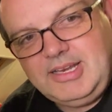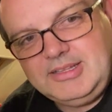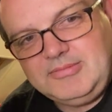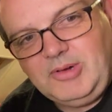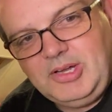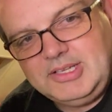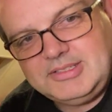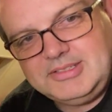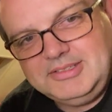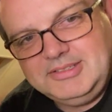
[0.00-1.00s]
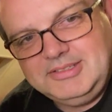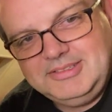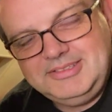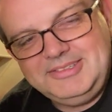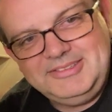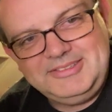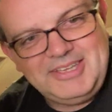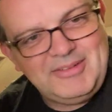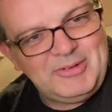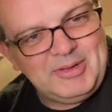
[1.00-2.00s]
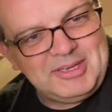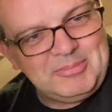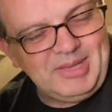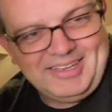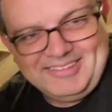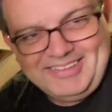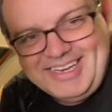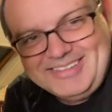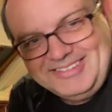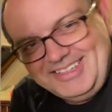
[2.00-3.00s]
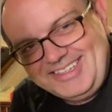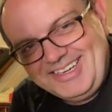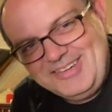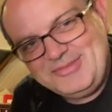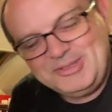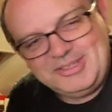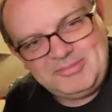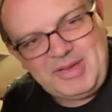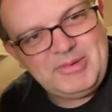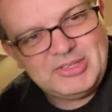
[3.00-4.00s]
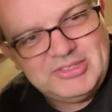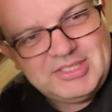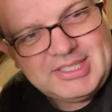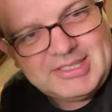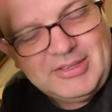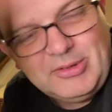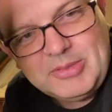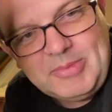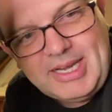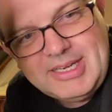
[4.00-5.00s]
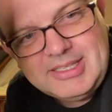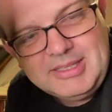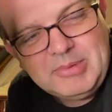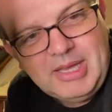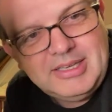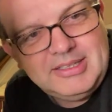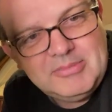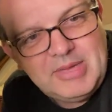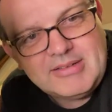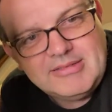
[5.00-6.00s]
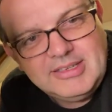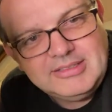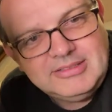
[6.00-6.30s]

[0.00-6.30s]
rights to everyone to play it on Heckle and go for it. Maybe I should just automatically play it in the background.